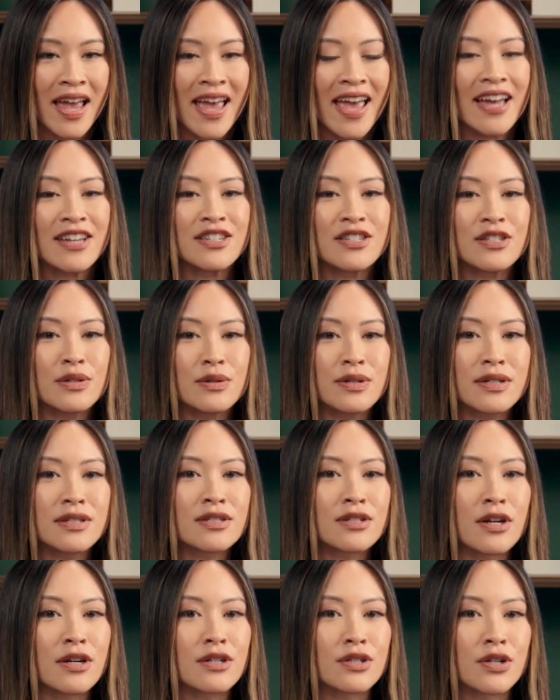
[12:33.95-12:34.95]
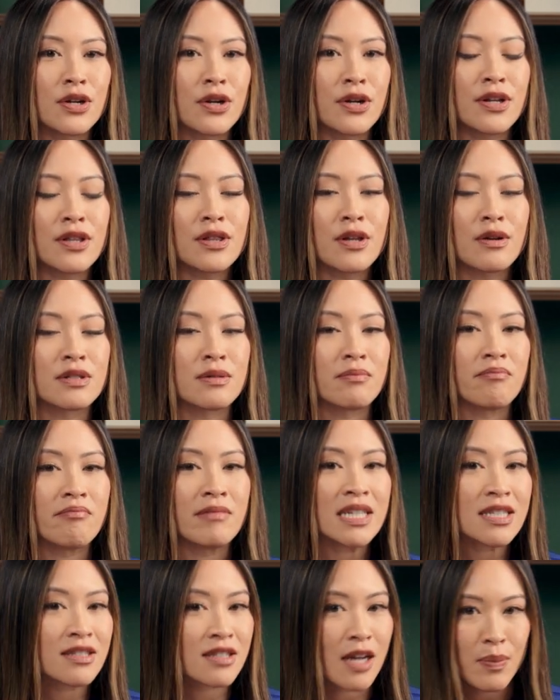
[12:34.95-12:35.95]
and you can start turning those
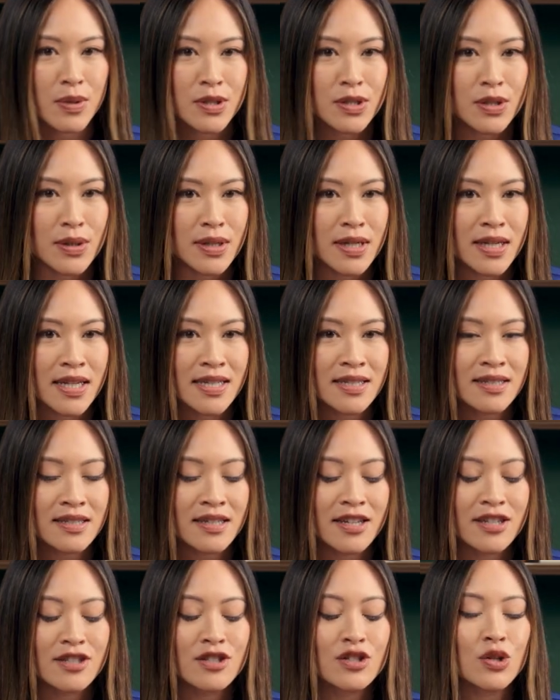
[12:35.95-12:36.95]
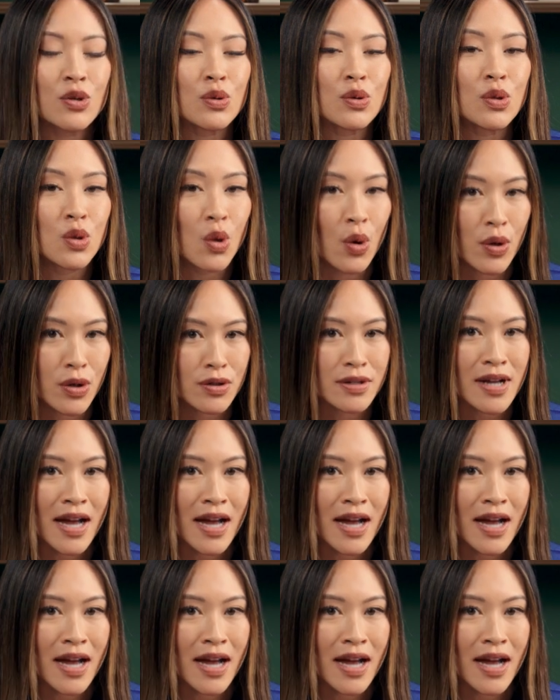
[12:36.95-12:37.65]
missed opportunities into loyal